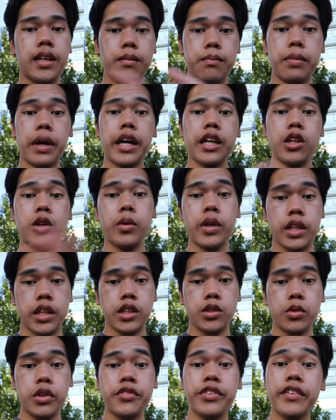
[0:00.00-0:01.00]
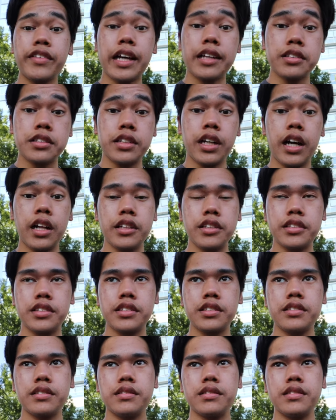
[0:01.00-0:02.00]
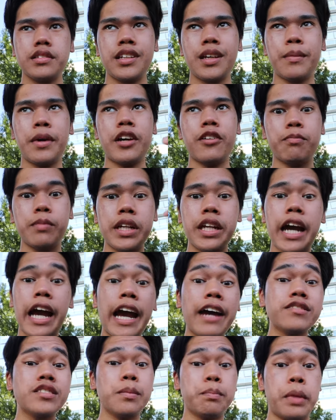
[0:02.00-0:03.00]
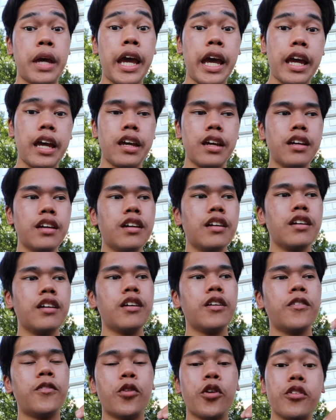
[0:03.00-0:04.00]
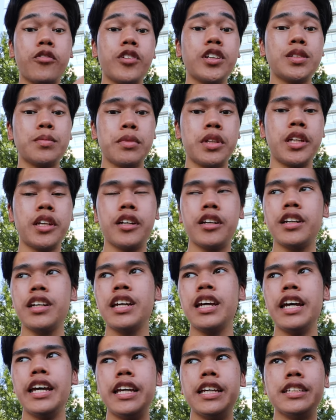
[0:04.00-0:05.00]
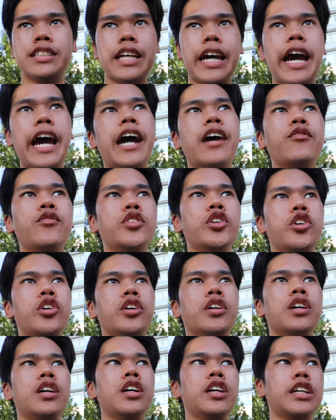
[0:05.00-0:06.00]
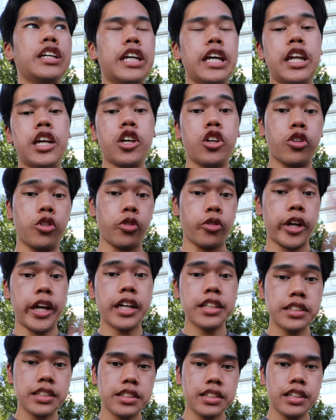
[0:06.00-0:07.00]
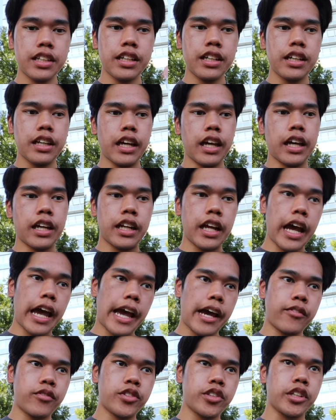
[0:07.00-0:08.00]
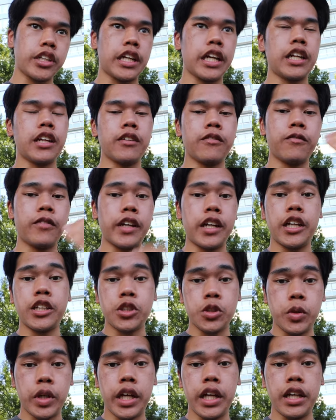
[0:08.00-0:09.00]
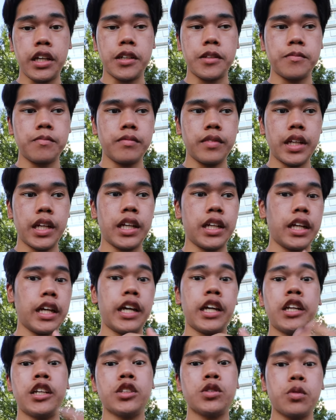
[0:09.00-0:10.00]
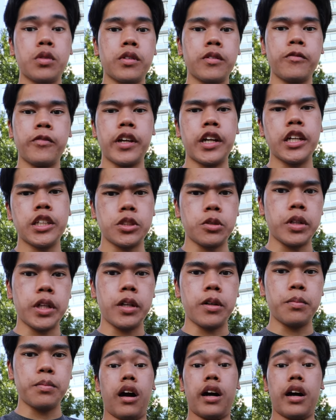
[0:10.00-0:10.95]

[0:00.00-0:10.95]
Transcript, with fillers: And by the way, the $25,000, the amount of money I have to pay for freshman year is after getting grants and after getting financial aid and any sort of financial help.